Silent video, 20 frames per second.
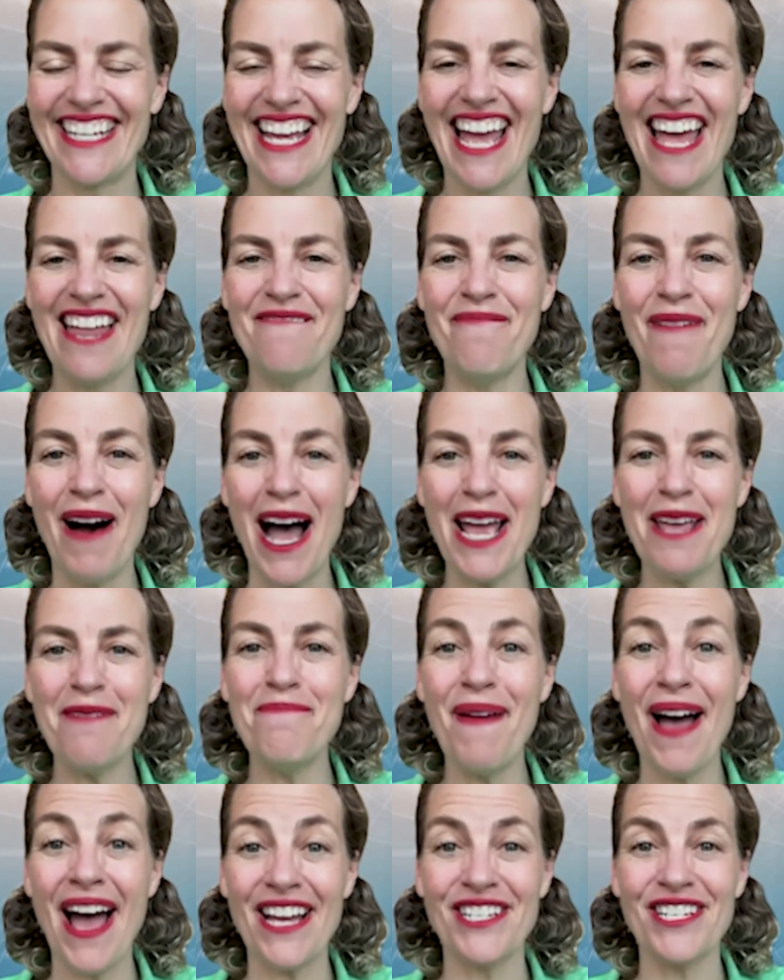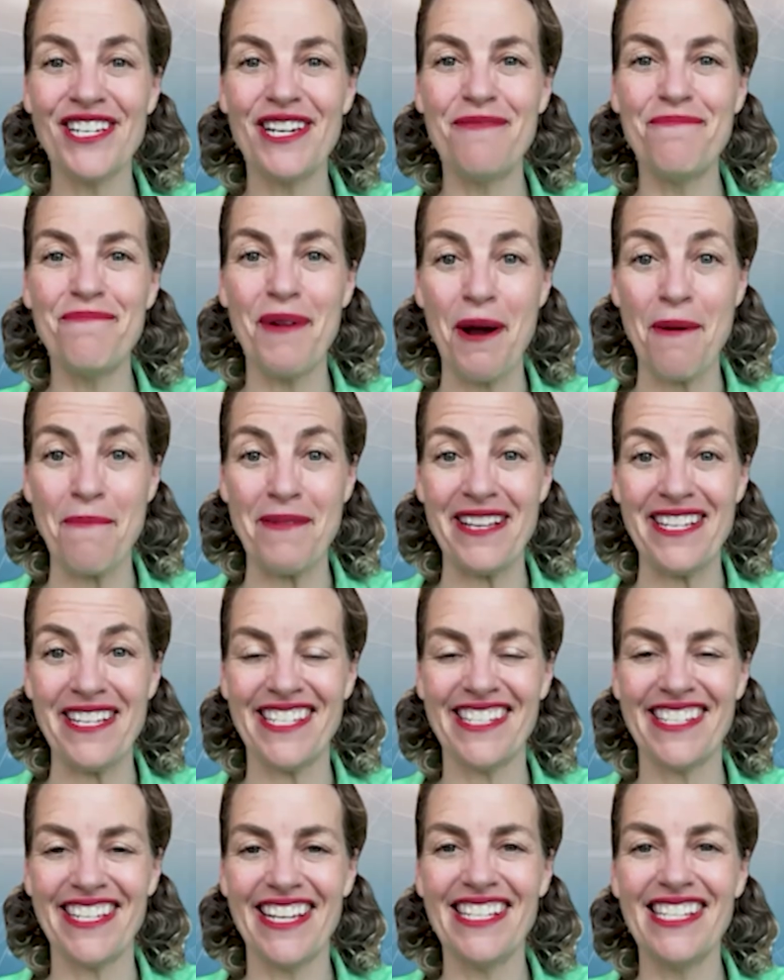And my passion and
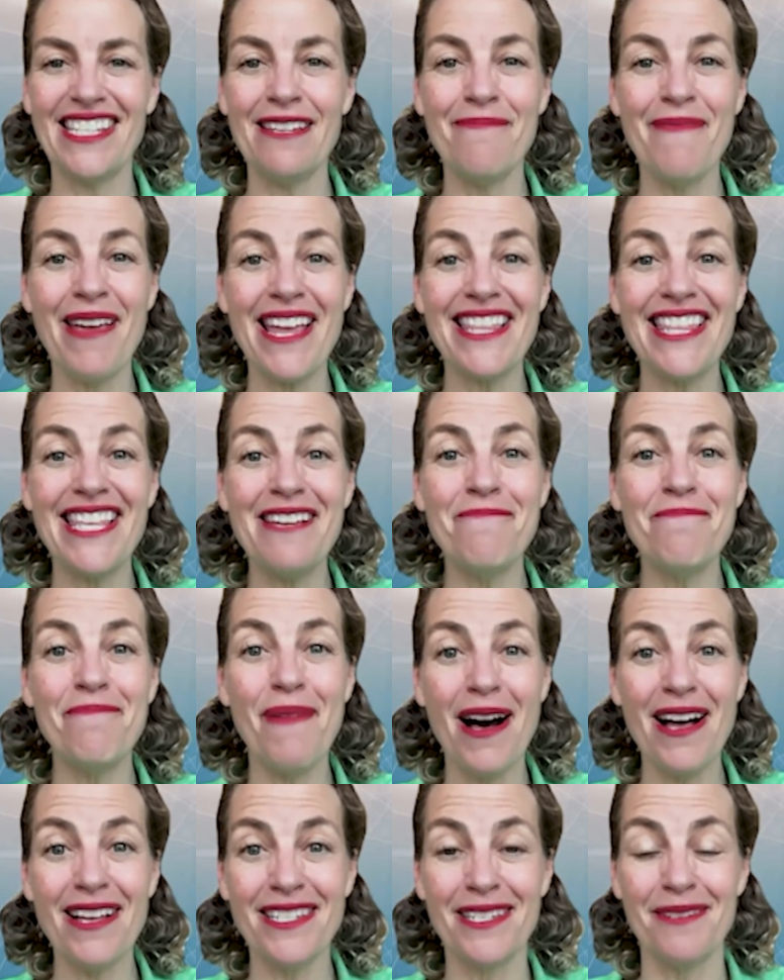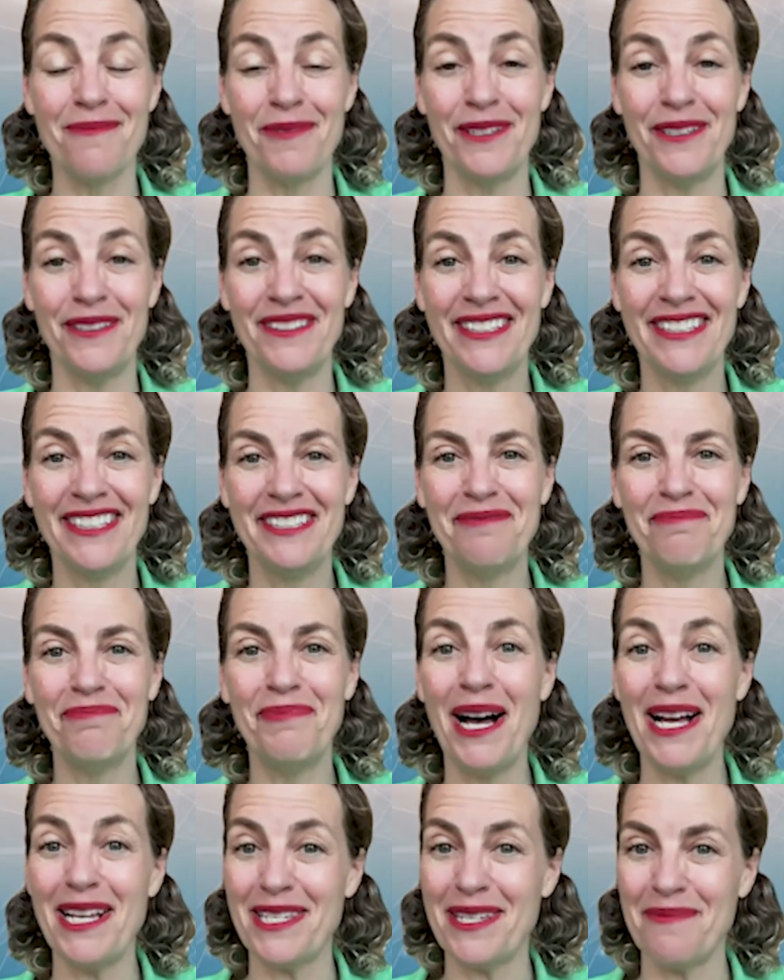purpose is to make the impossible
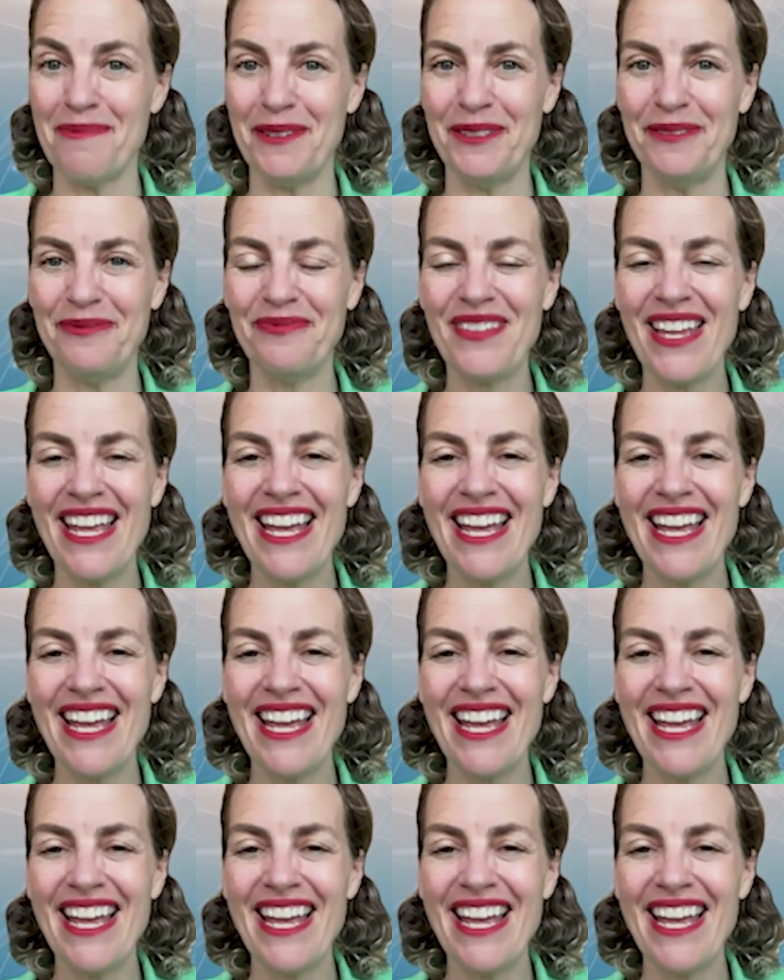possible.